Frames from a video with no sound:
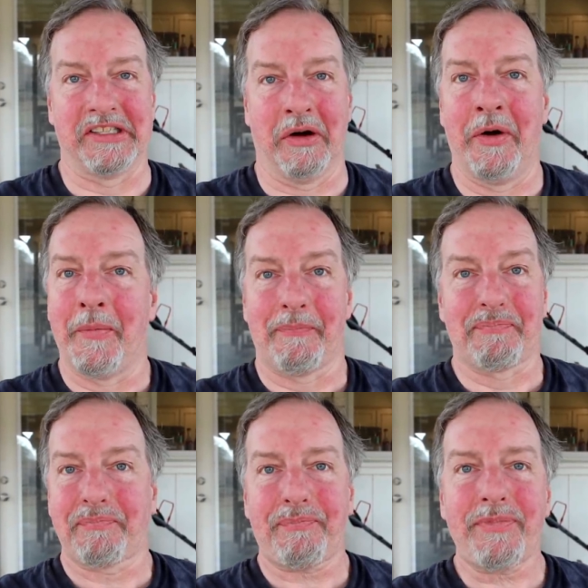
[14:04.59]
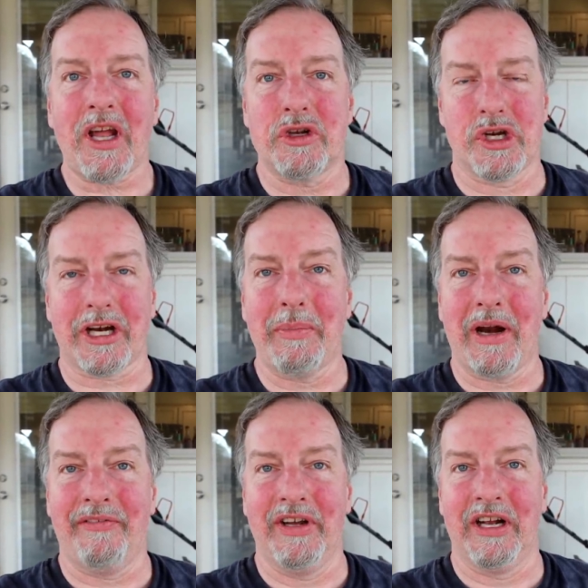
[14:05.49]
So check them
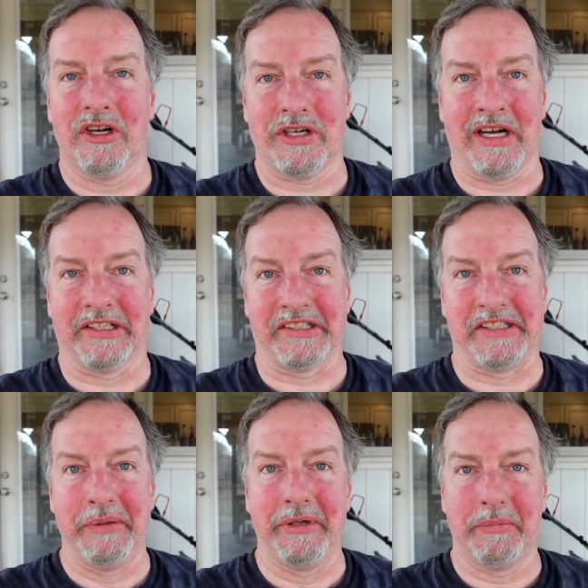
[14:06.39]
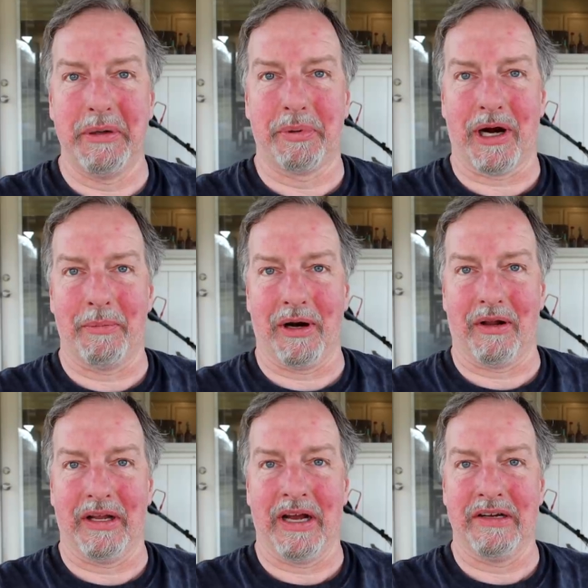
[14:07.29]
out if you get a chance. It seems to be
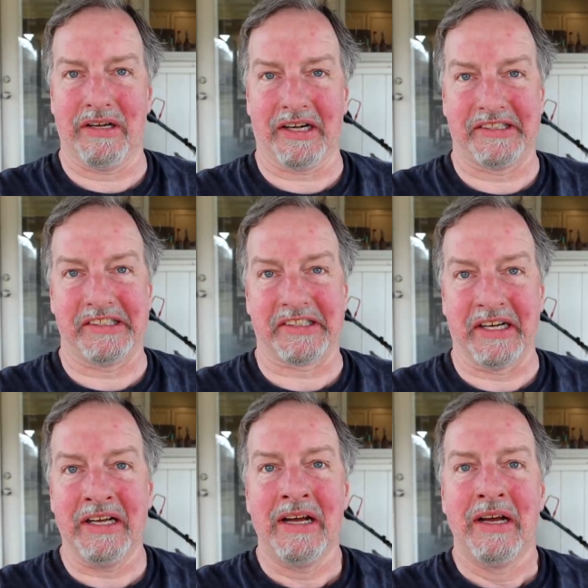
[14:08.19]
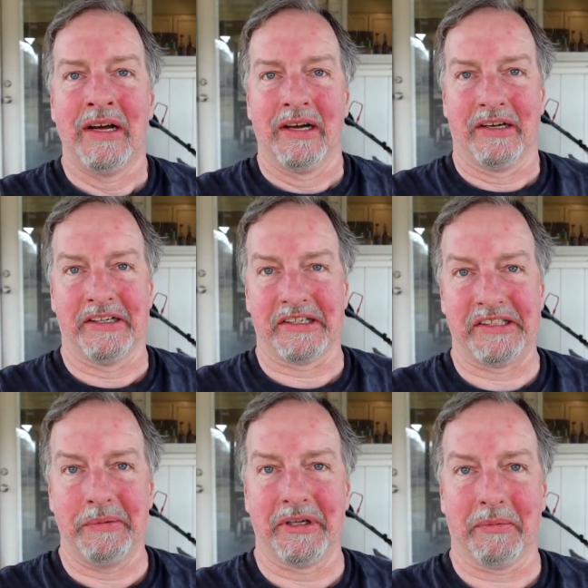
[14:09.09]
primarily a Texas thing, because it
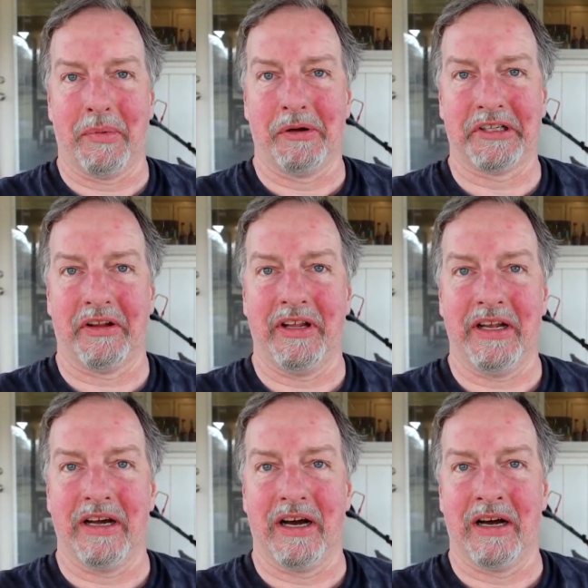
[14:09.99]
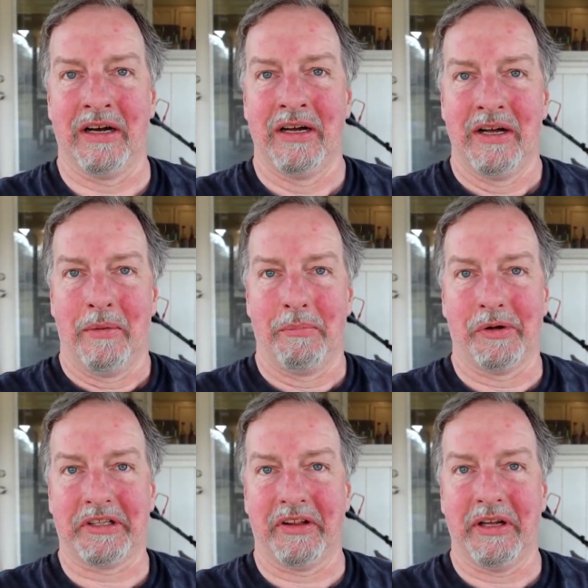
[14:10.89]
seems like most of the uh,
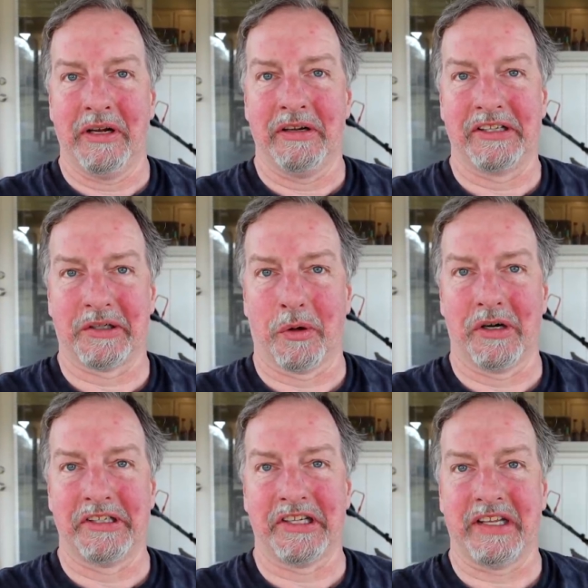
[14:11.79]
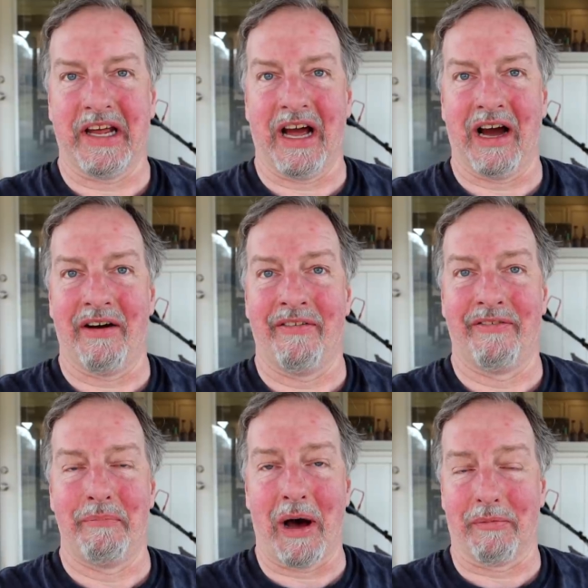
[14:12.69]
most of the used stores that they have,
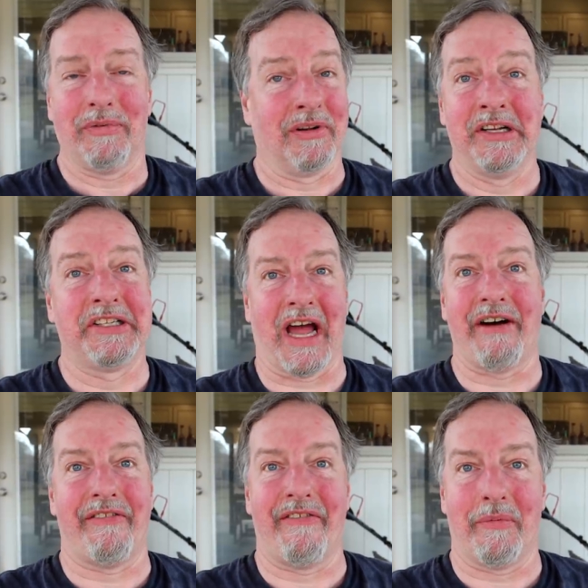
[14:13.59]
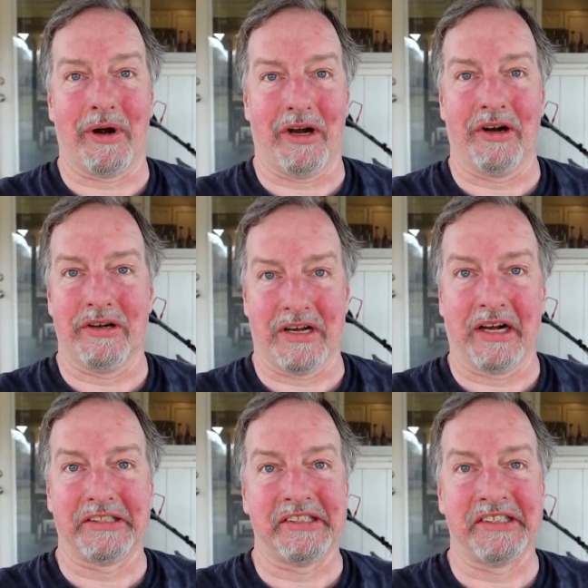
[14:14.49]
about at least half of them are here in
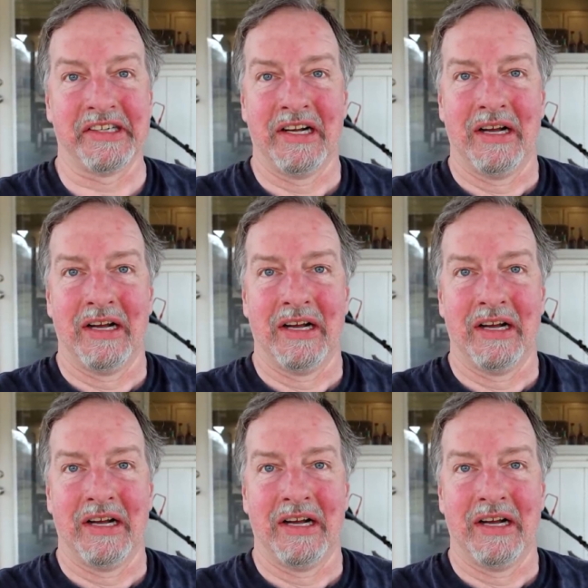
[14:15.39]
Texas.